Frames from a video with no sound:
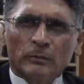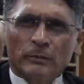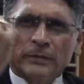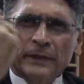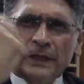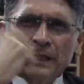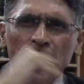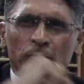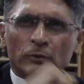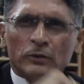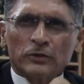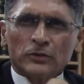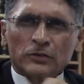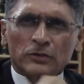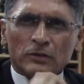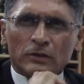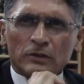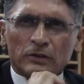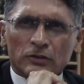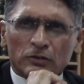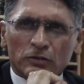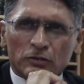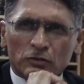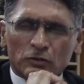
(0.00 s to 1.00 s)
brain was
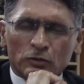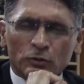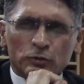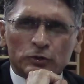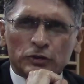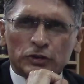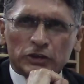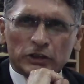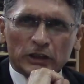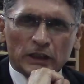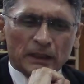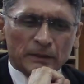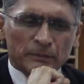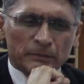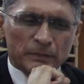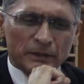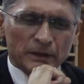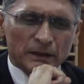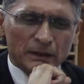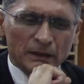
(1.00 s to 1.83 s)
so sharp.